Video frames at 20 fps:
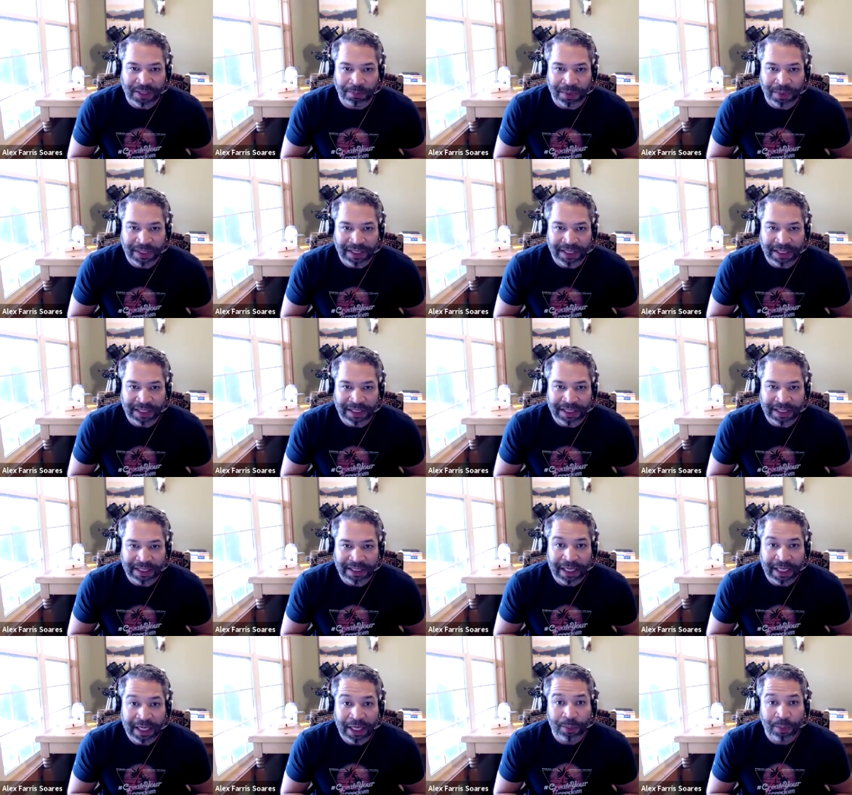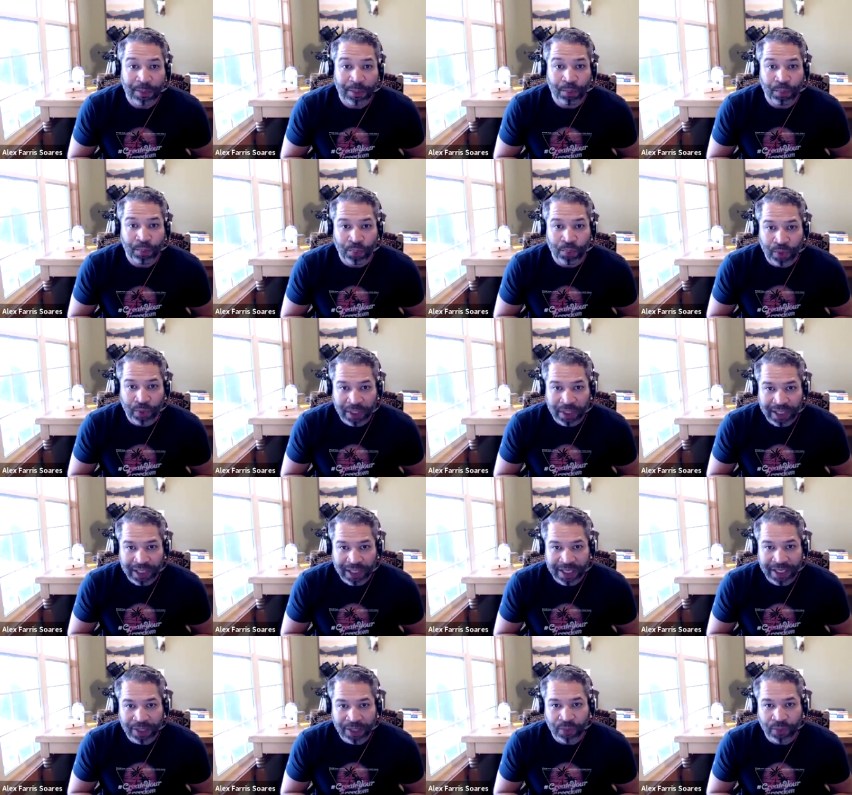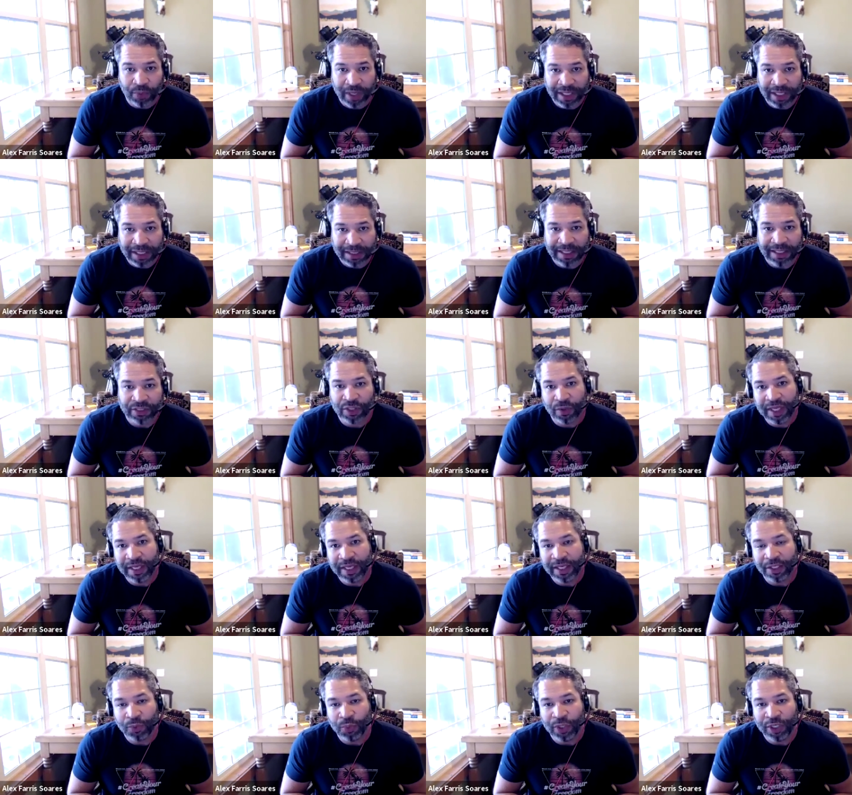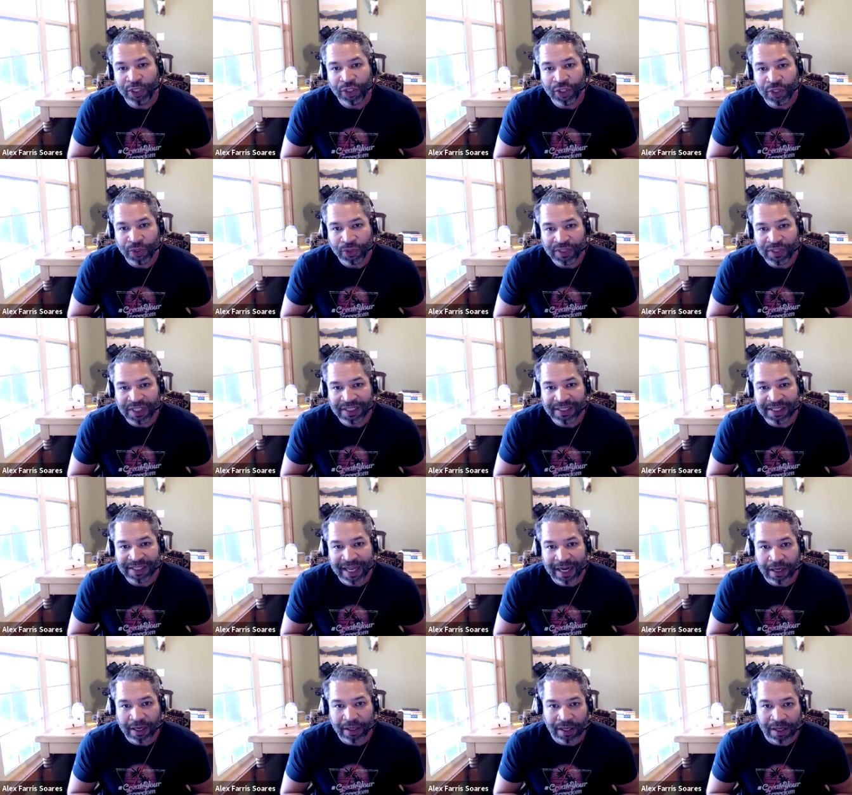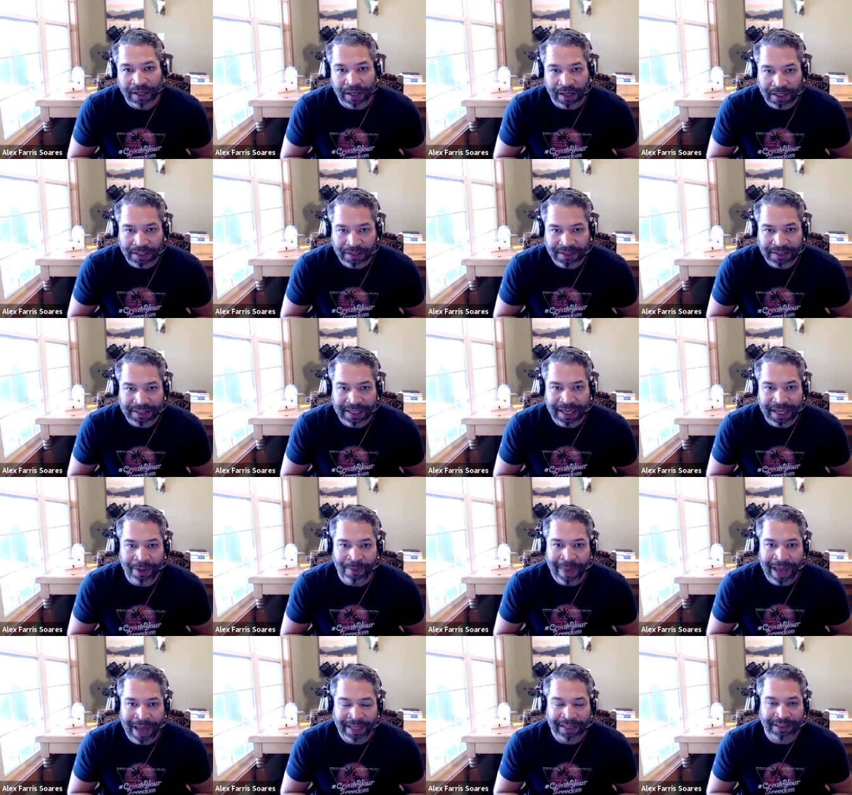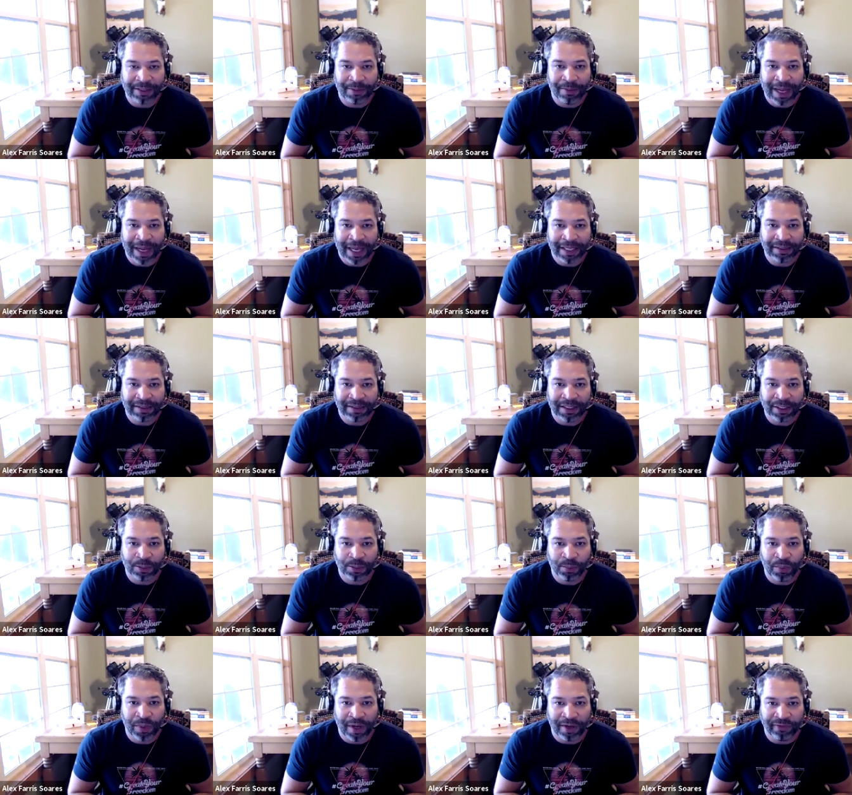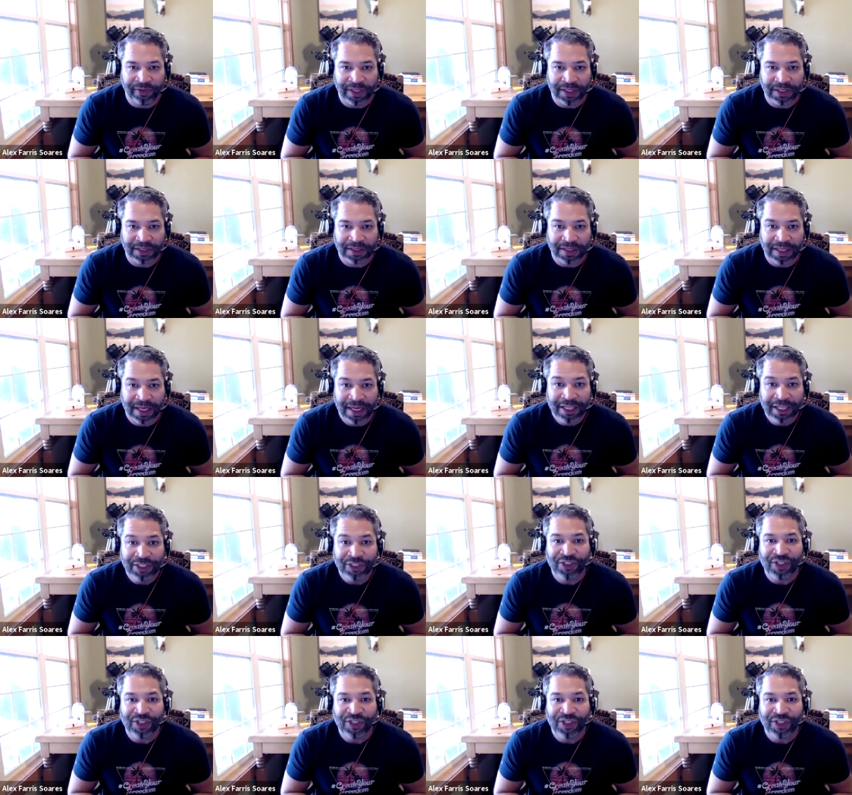it was completed pretty quickly so he could reduce his carrying costs and maximize his profits.